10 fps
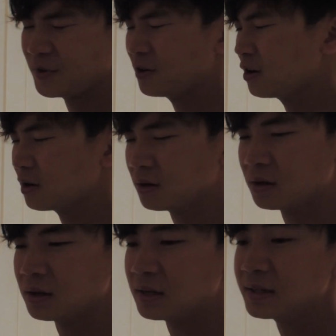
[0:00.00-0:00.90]
You're not
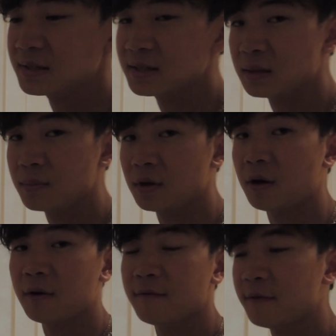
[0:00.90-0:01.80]
going to need to see
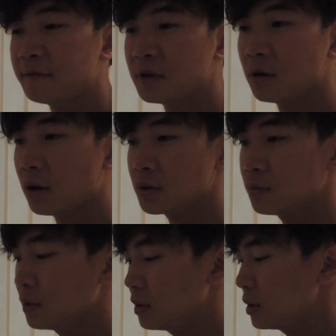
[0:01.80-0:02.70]
beyond 50
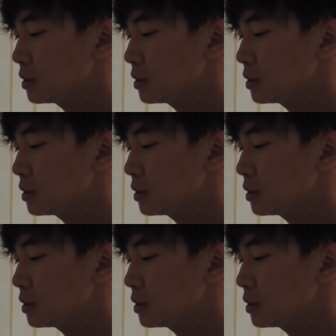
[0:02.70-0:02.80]
yards really.